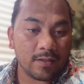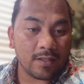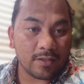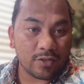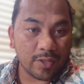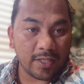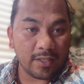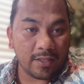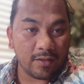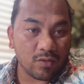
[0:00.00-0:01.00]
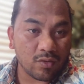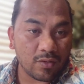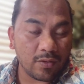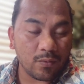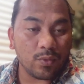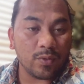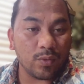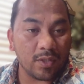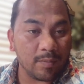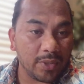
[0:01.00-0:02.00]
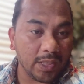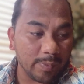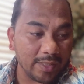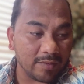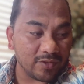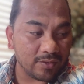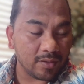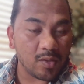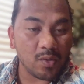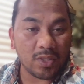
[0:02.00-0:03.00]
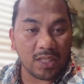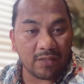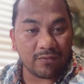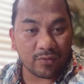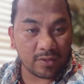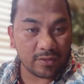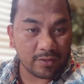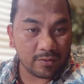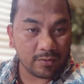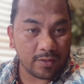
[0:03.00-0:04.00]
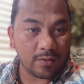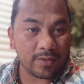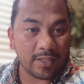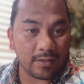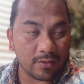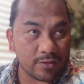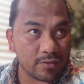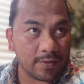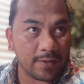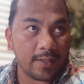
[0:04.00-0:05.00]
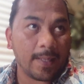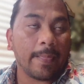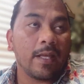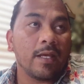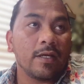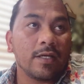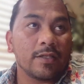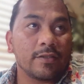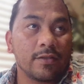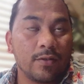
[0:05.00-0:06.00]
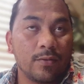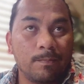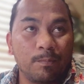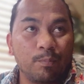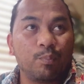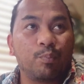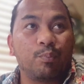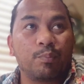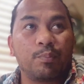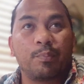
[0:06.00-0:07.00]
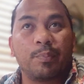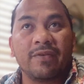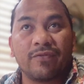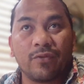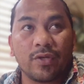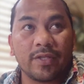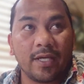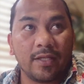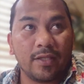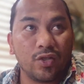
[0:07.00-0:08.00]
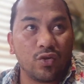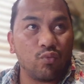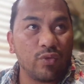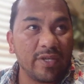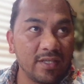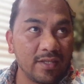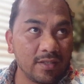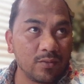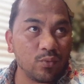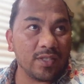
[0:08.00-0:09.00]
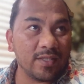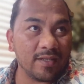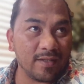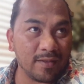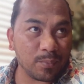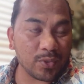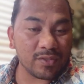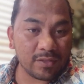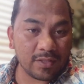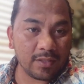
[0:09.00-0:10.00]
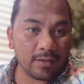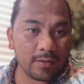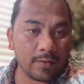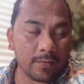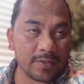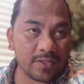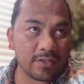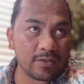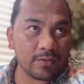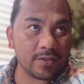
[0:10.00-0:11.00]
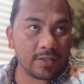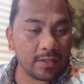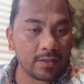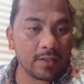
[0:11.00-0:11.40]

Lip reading: training, or will it be available online for us to, take those training? So before that, we did it in person, just to see,